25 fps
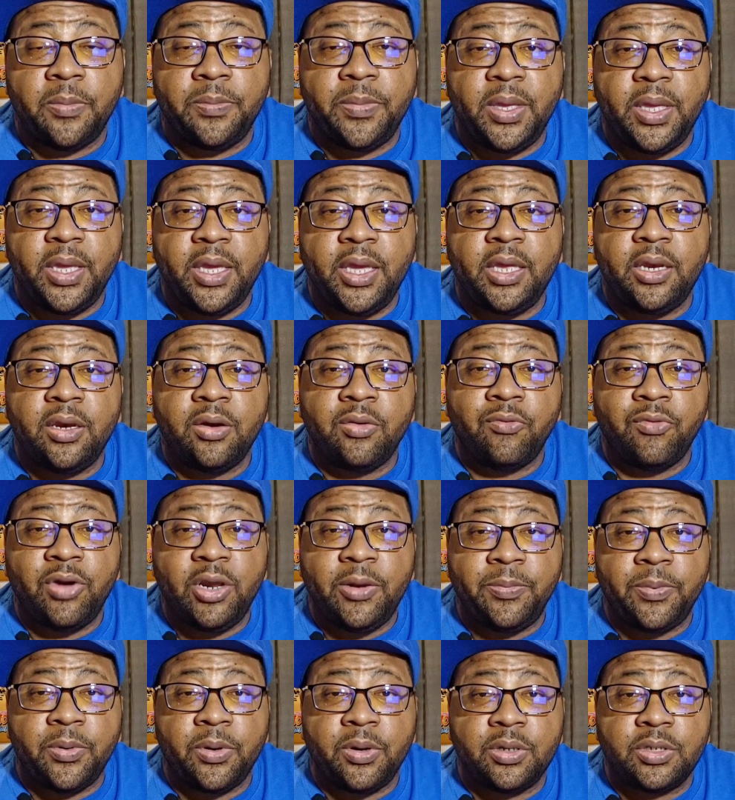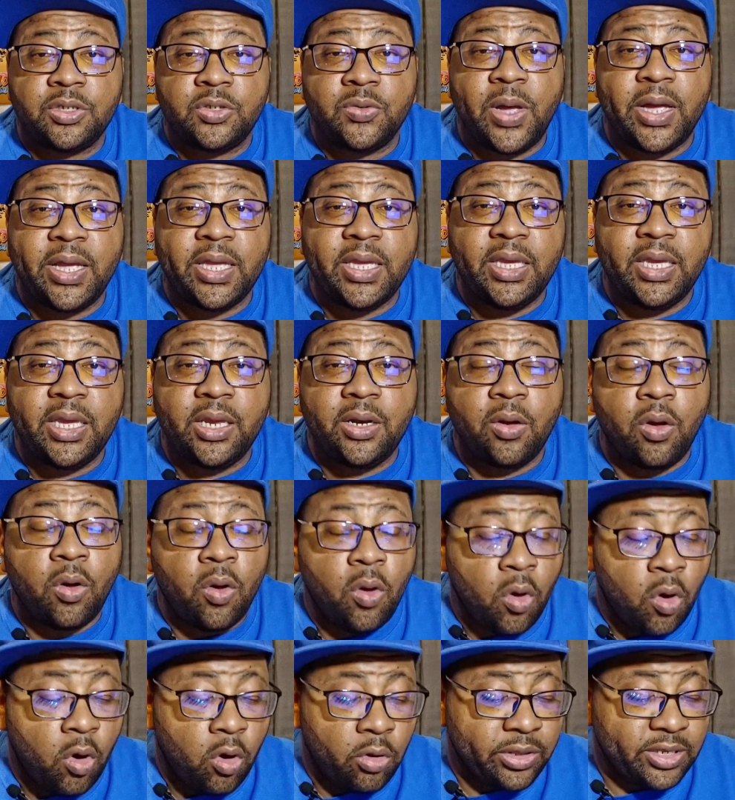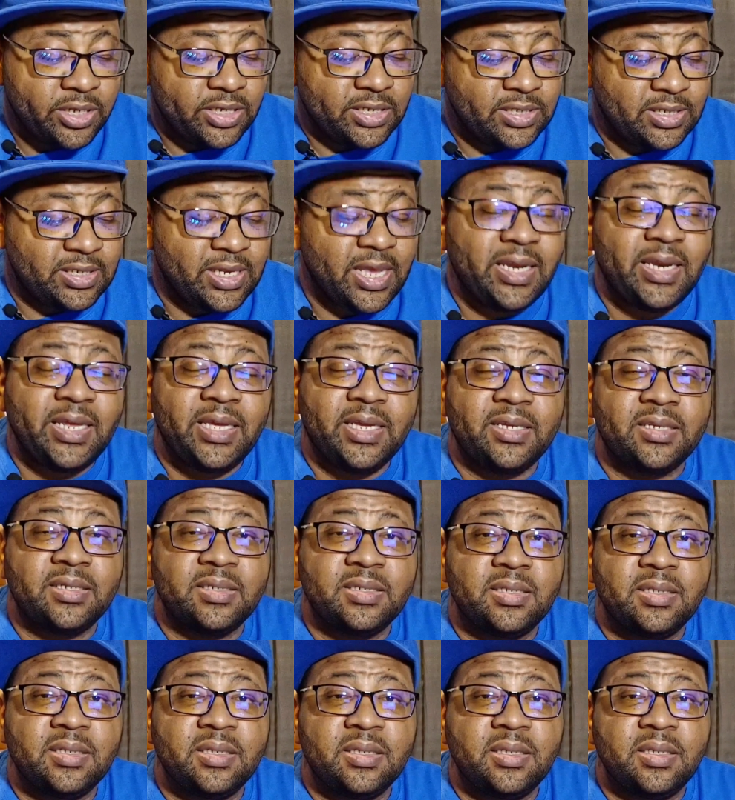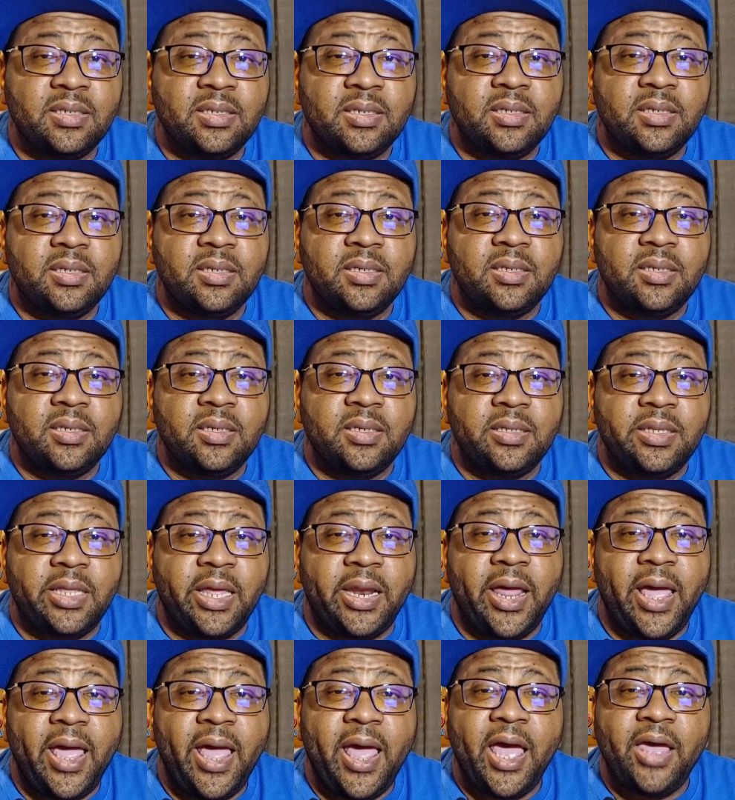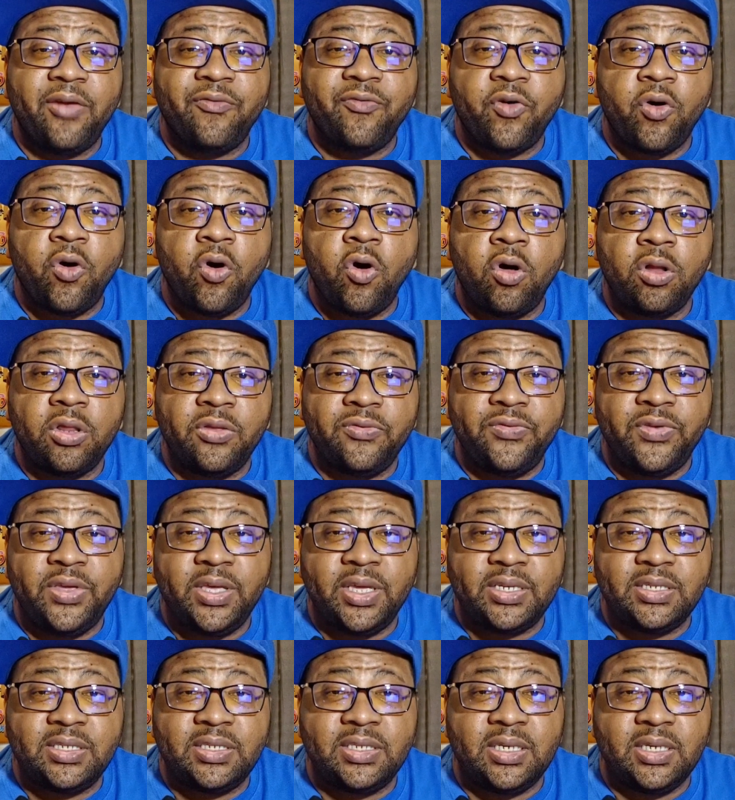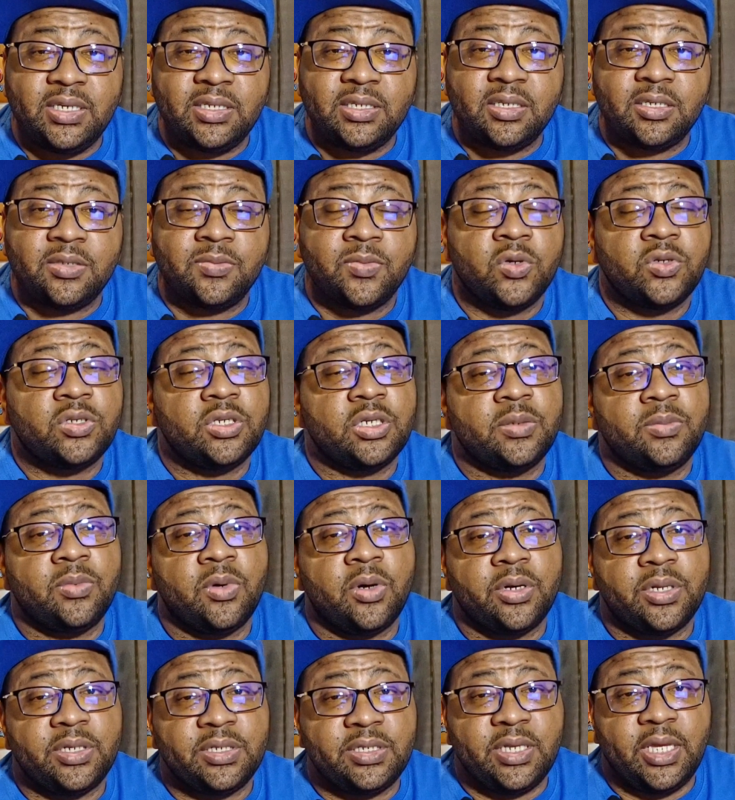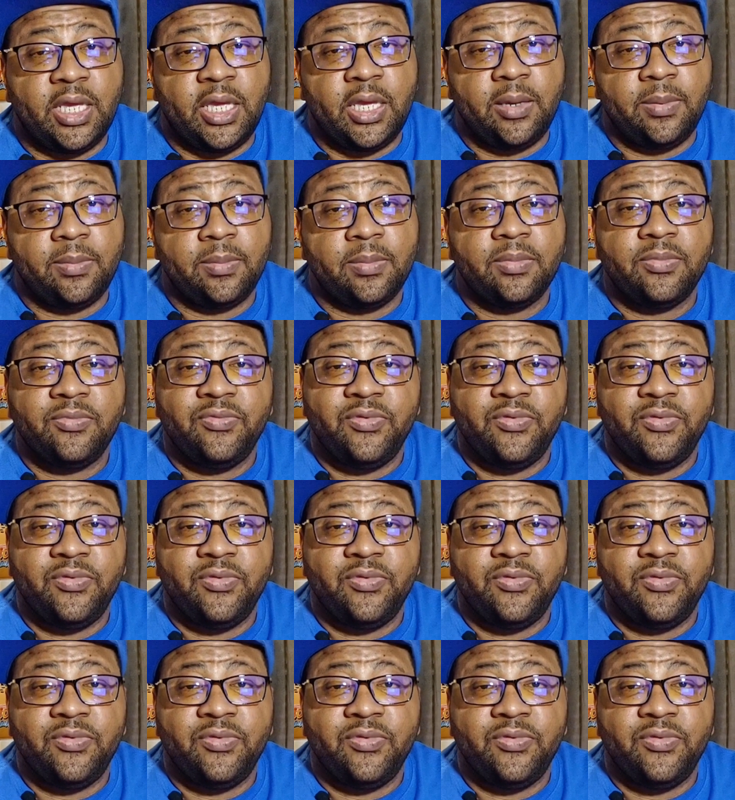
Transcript: up in Reaper so I can get all the settings that I have for all the VSTs, because most of them are the same